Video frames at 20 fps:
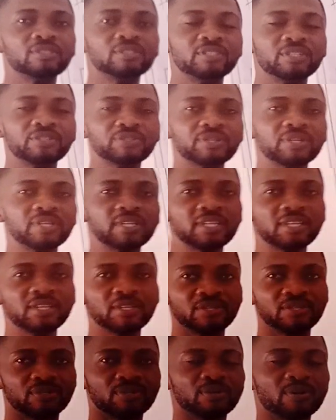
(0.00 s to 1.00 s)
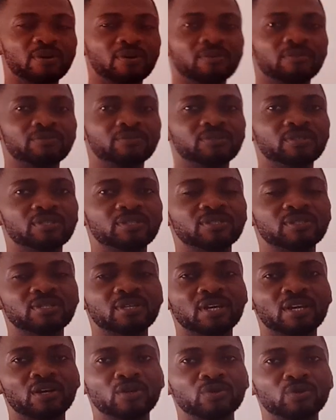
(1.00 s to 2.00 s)
the release of this
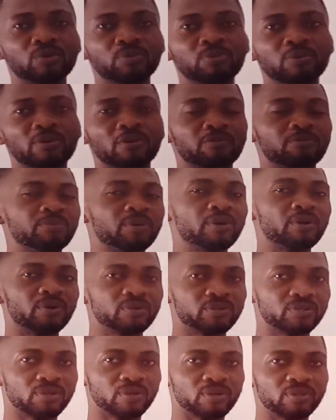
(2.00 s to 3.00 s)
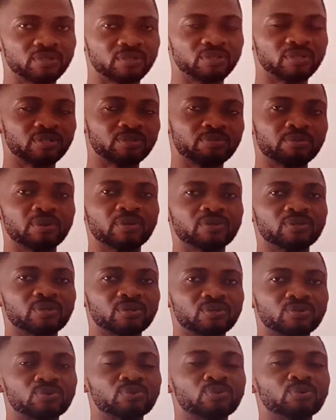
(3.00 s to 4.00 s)
group of merozoites, this
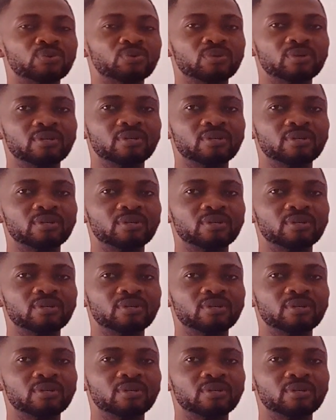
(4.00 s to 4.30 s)
merozoites 2,